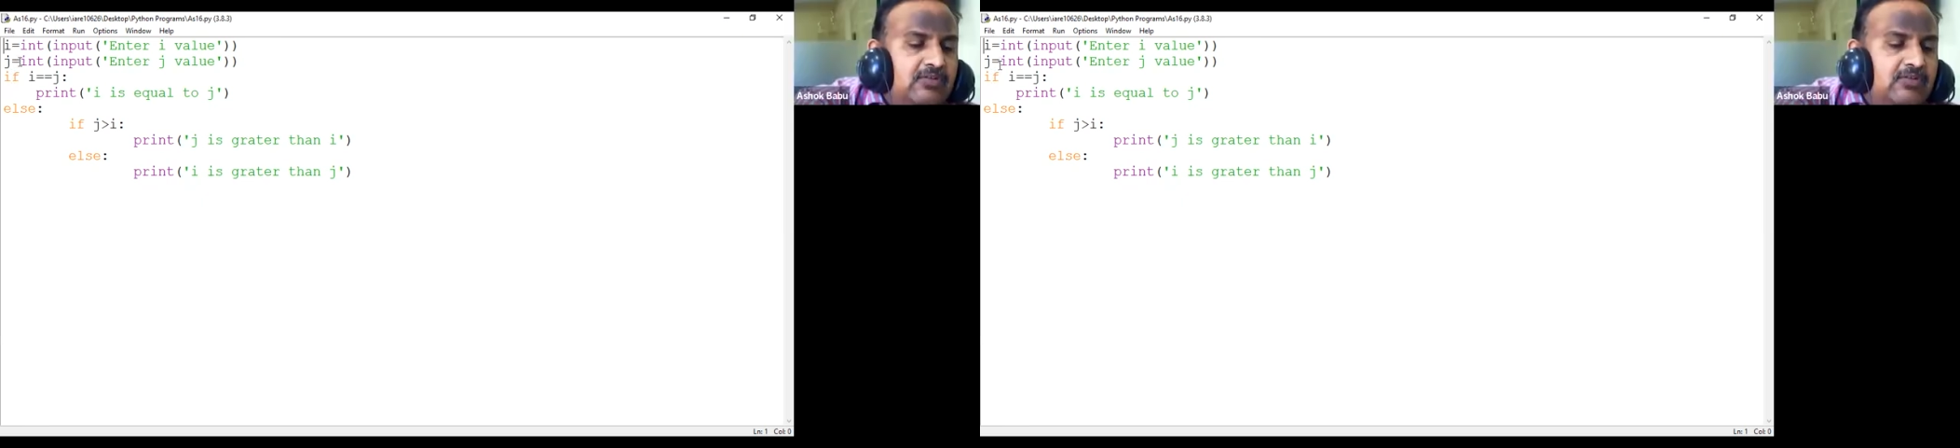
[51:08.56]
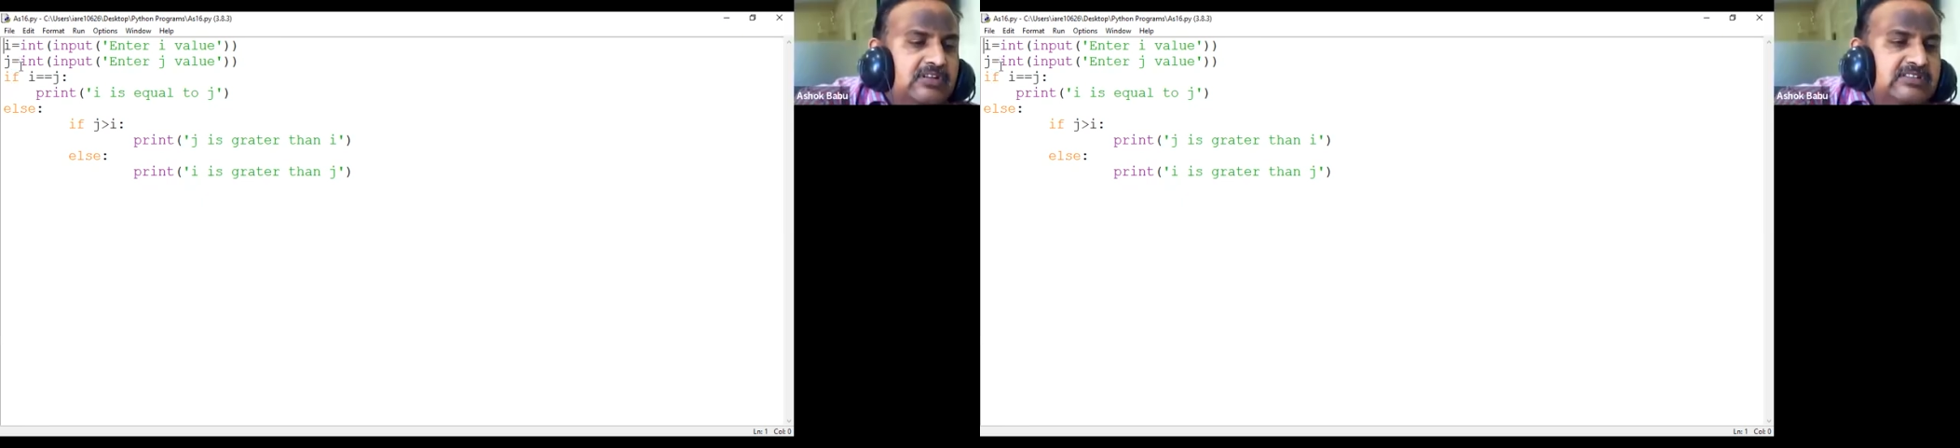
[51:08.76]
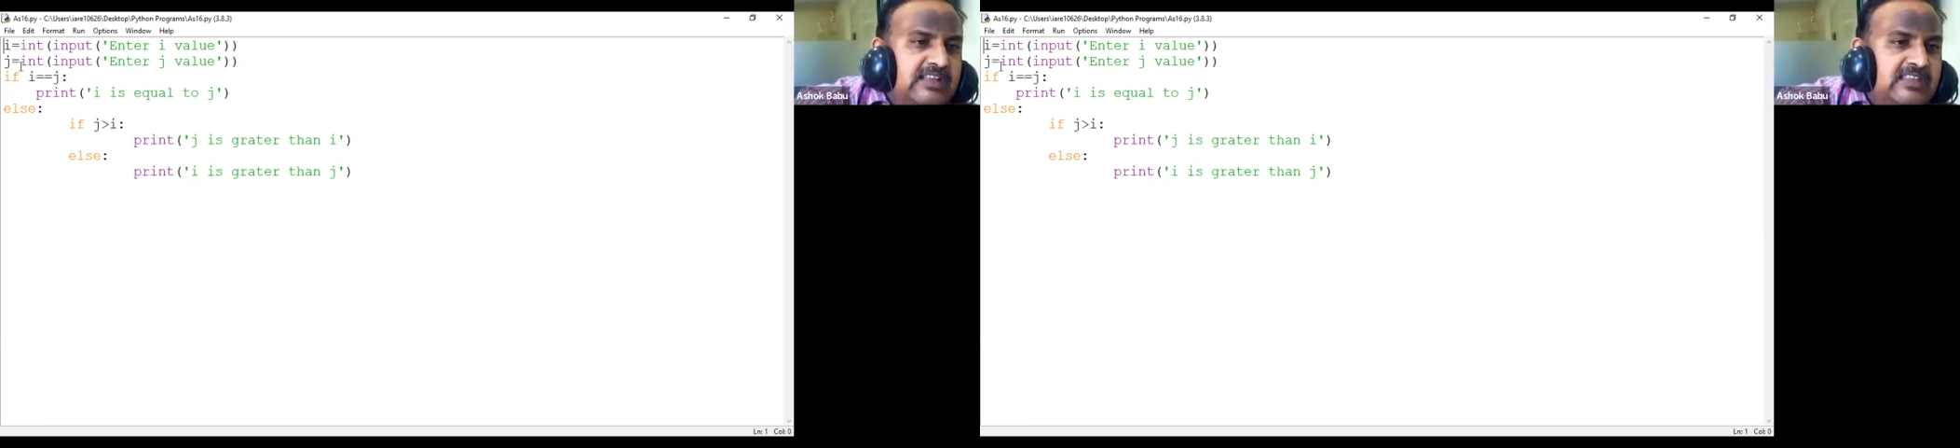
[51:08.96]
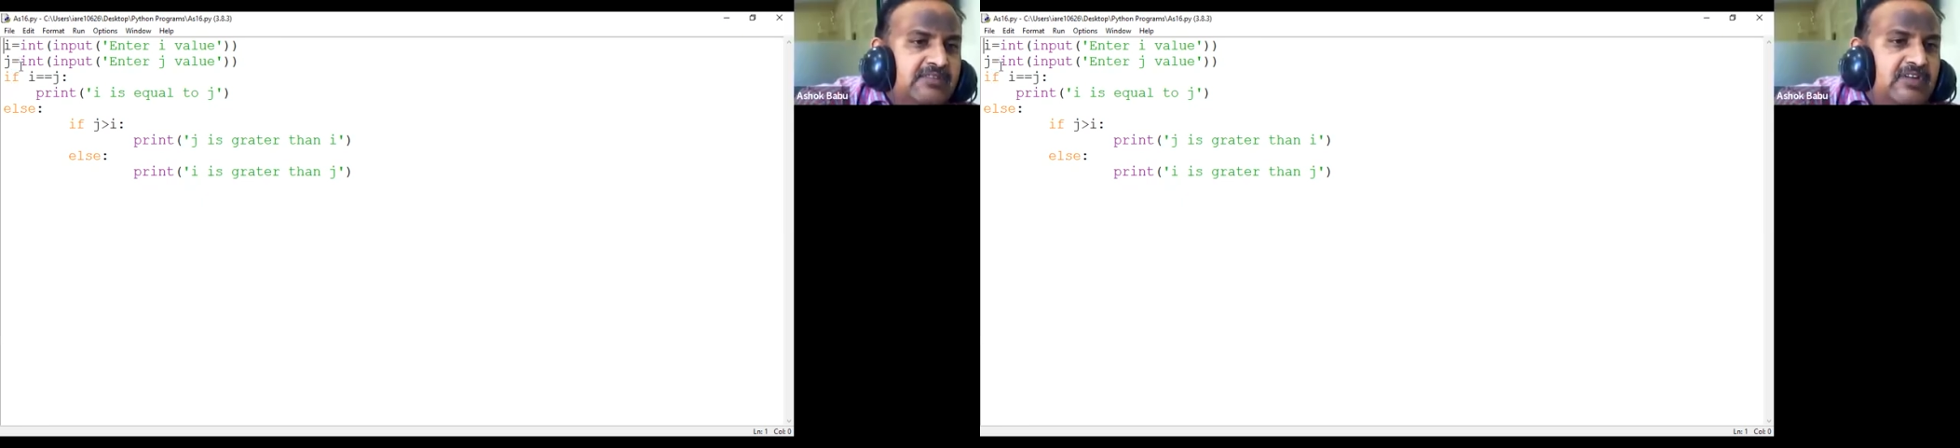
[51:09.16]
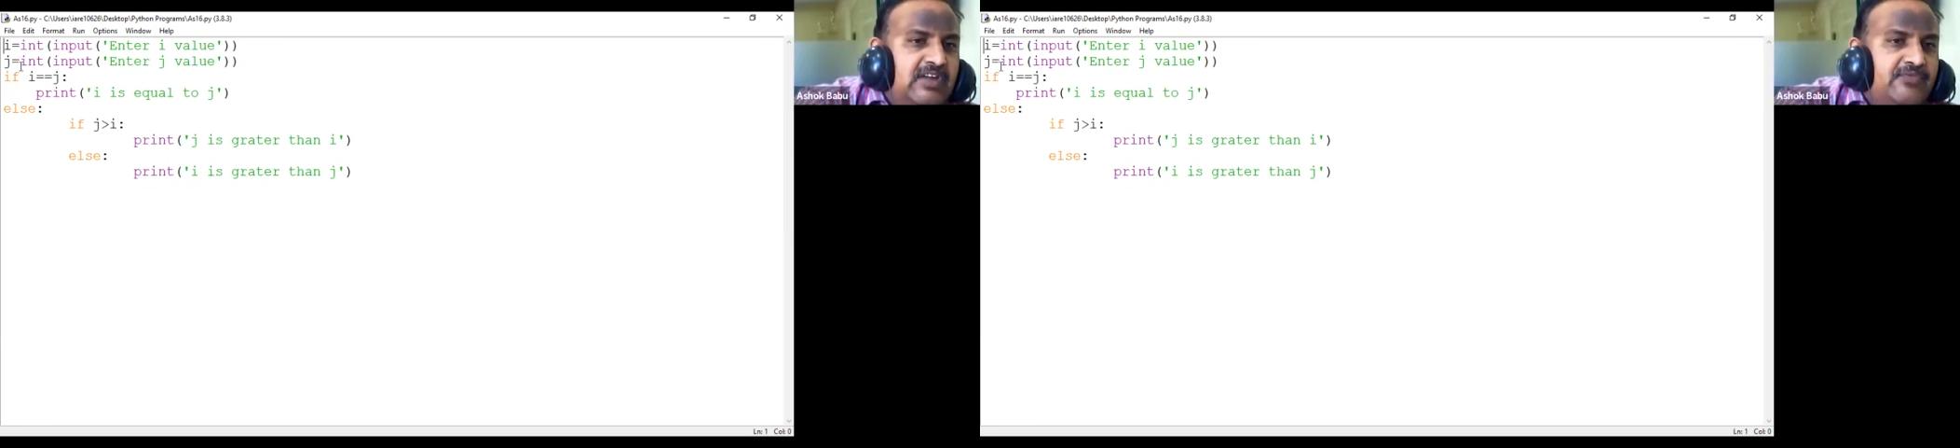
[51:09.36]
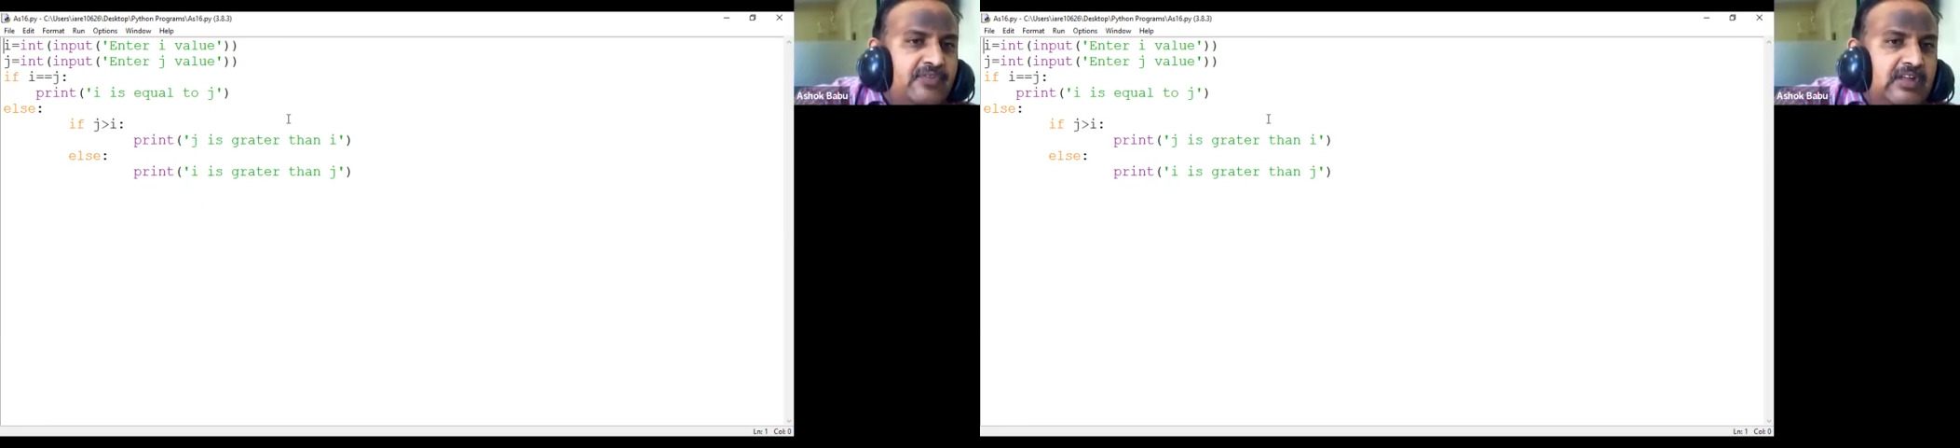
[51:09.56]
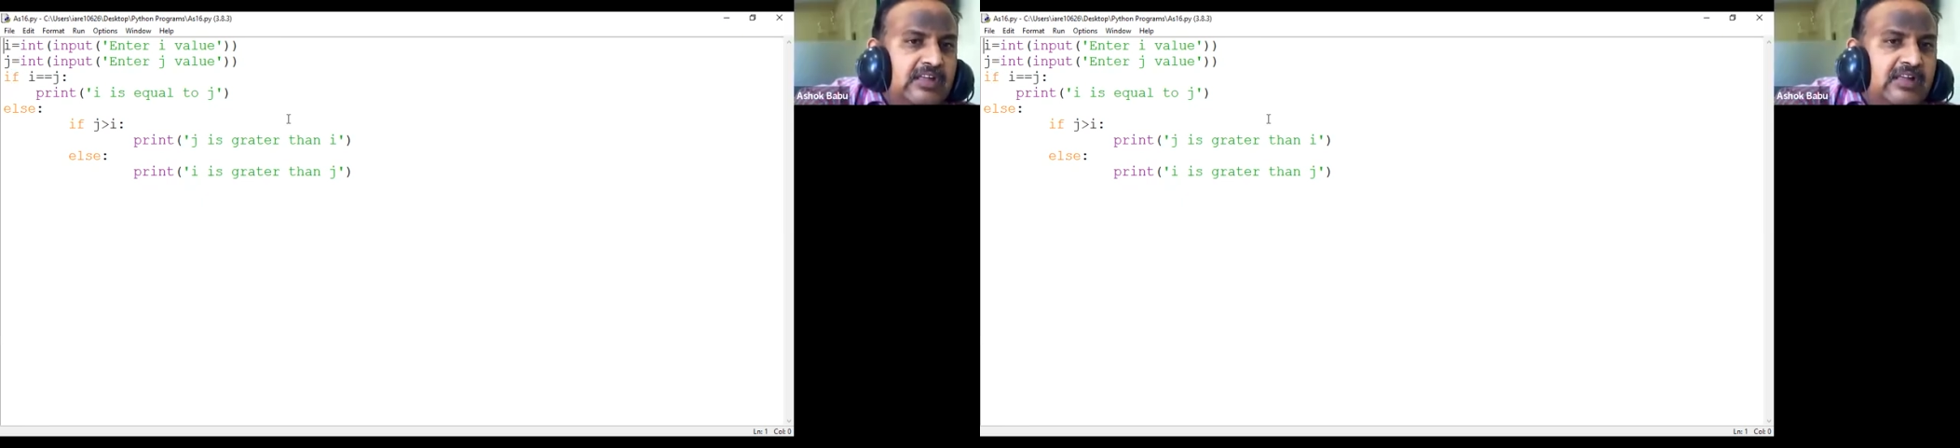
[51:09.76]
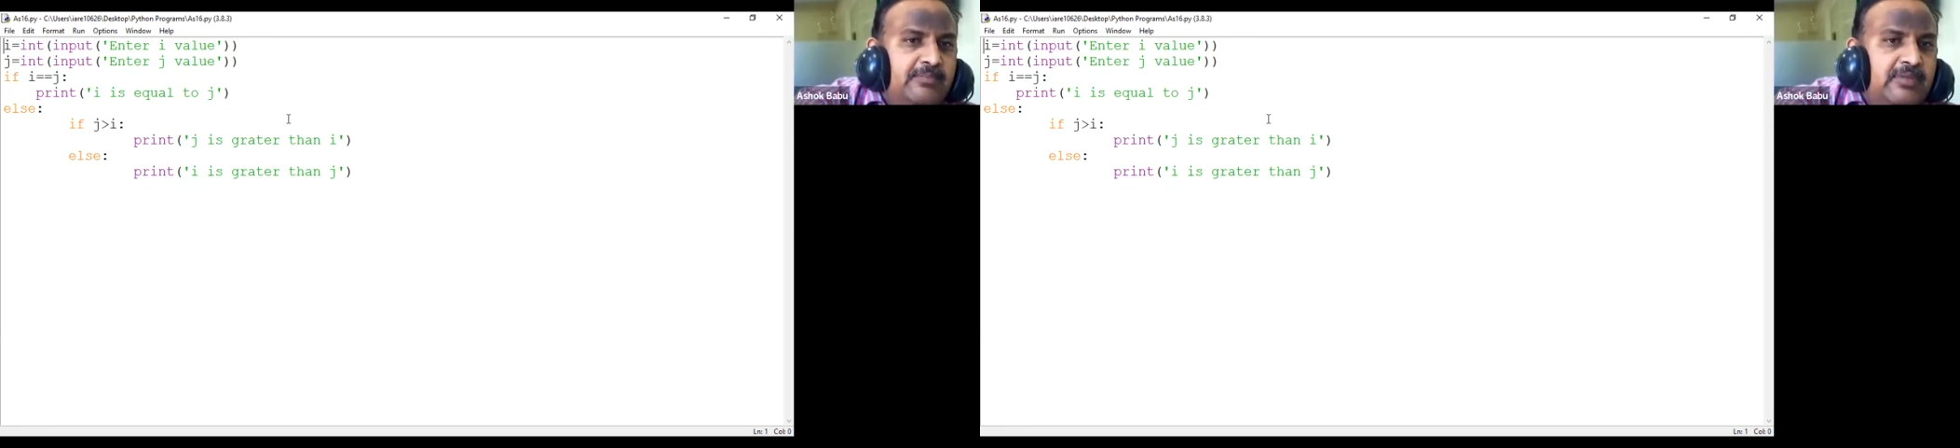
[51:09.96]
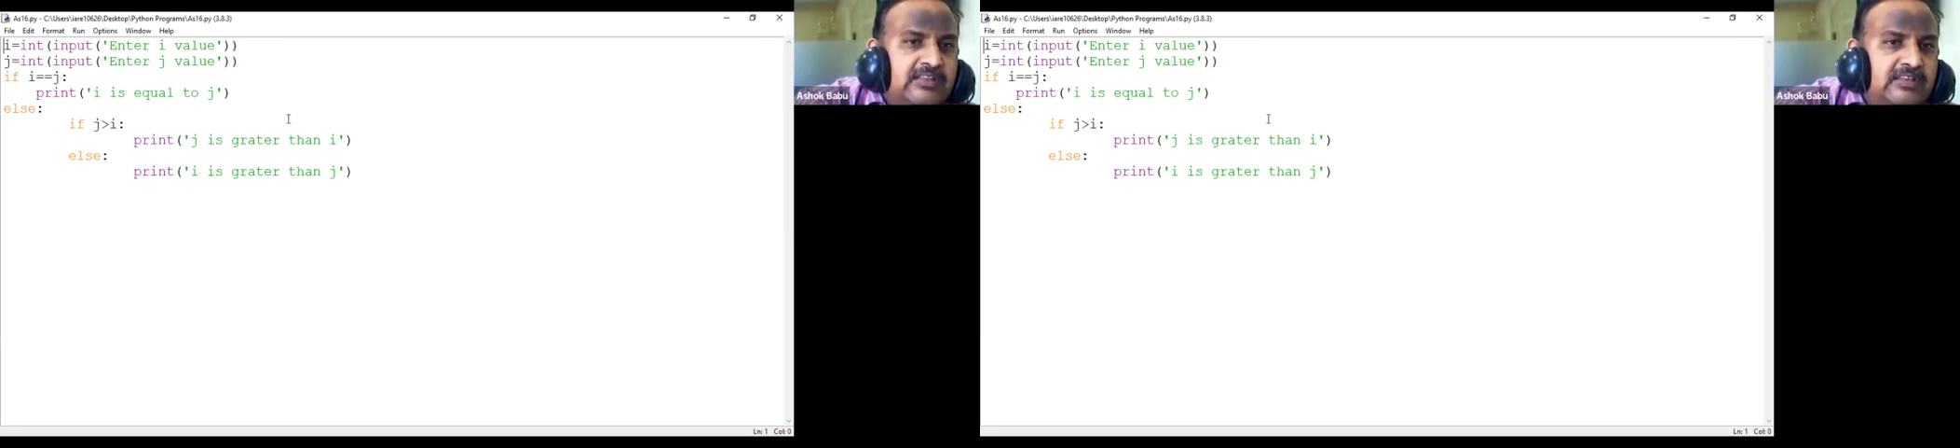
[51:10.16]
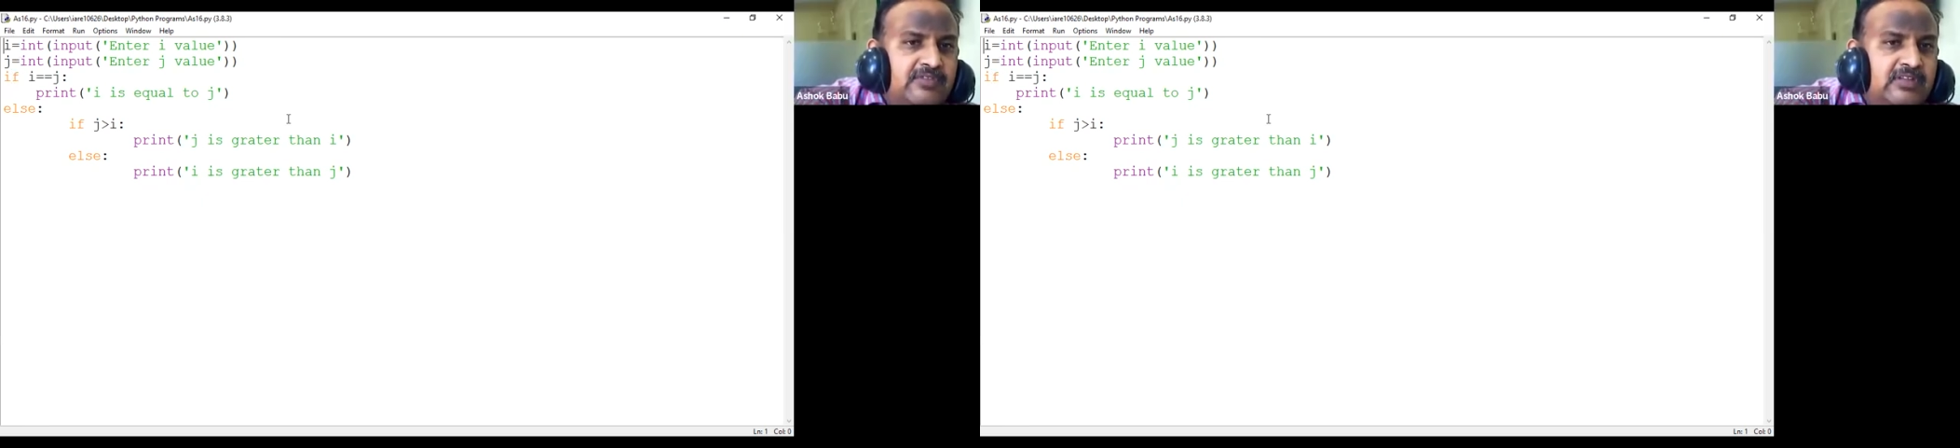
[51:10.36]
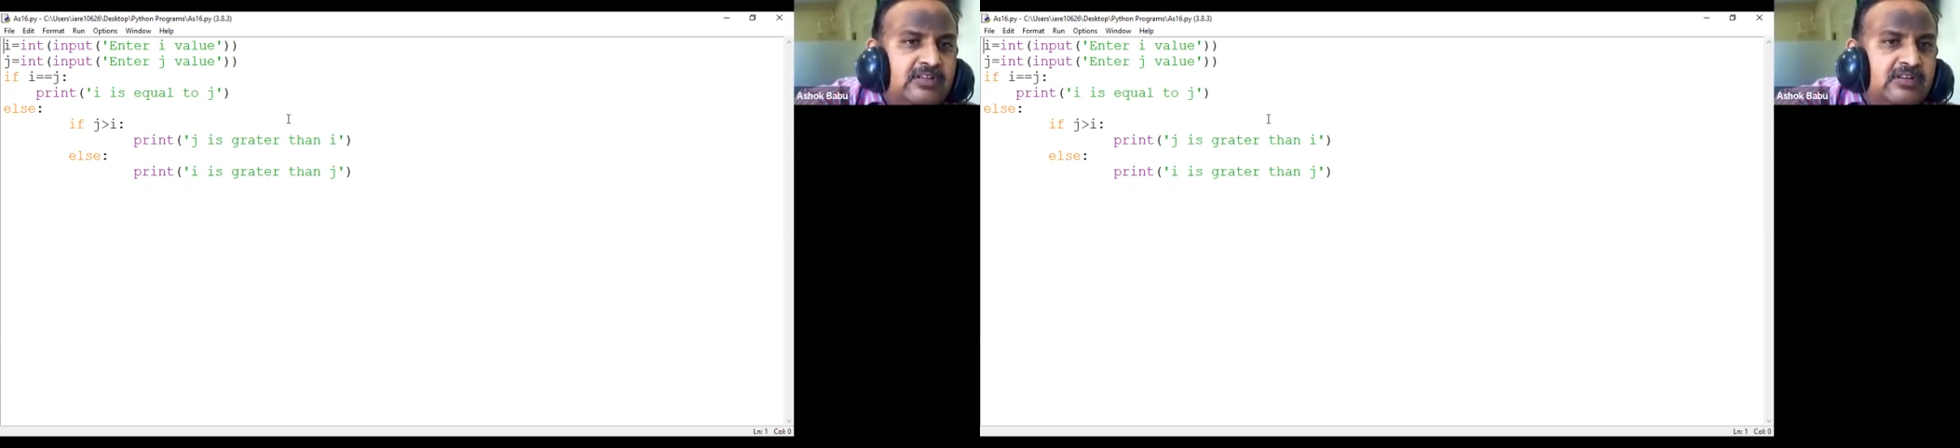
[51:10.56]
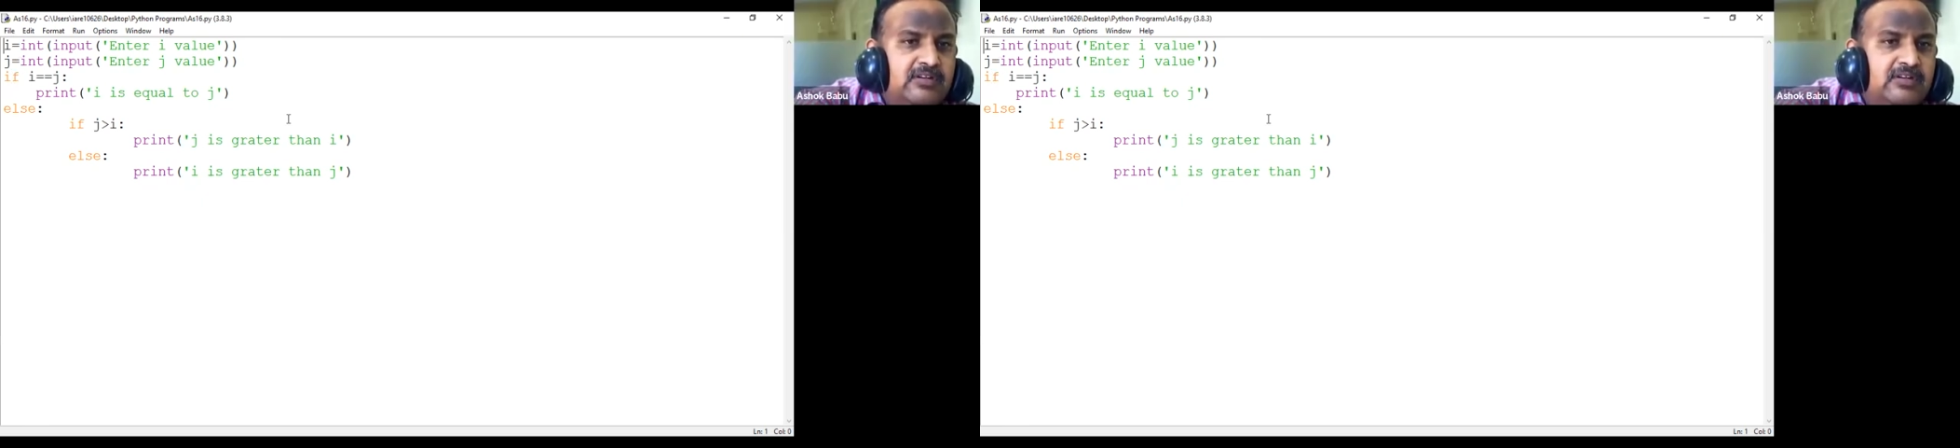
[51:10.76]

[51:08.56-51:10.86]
code is another way of comparison of the